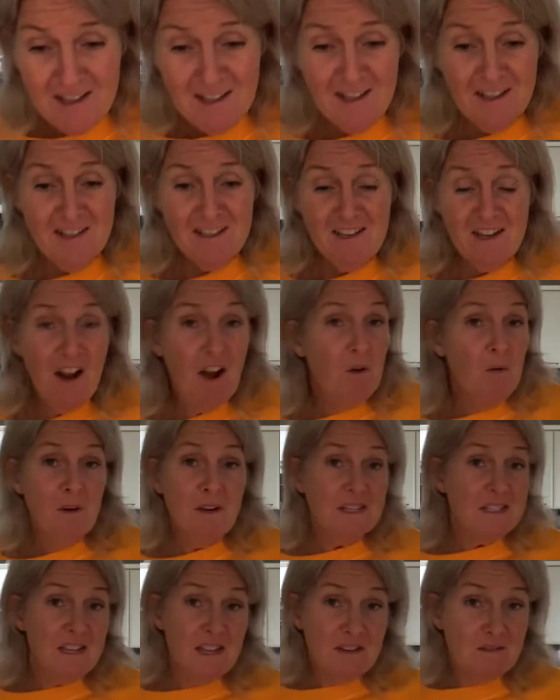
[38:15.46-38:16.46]
You know,
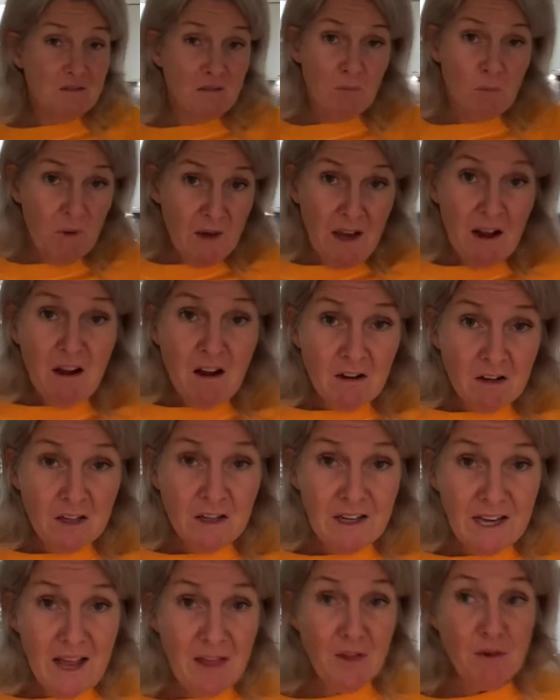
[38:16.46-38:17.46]
we are going to
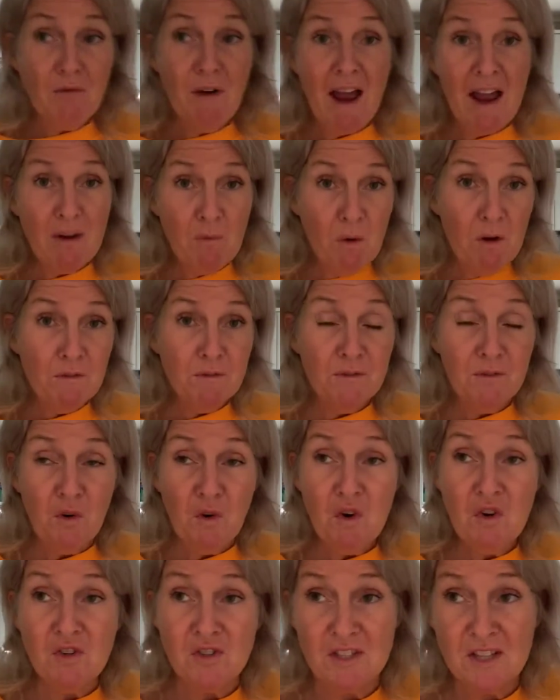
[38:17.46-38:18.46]
get the right one
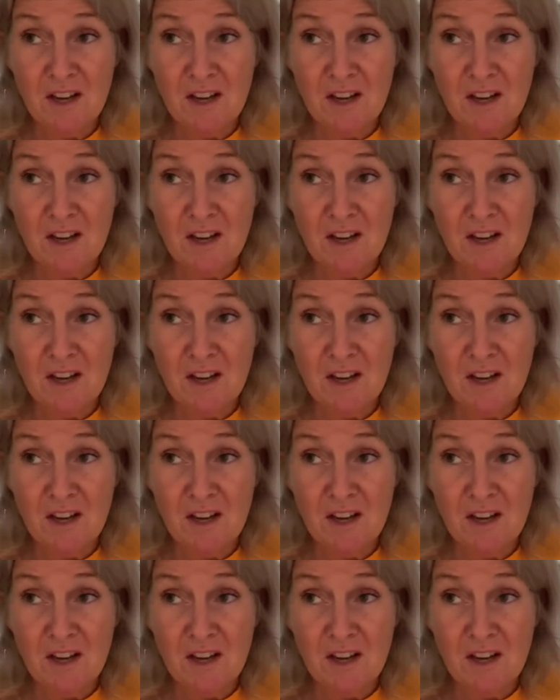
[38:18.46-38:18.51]
for us,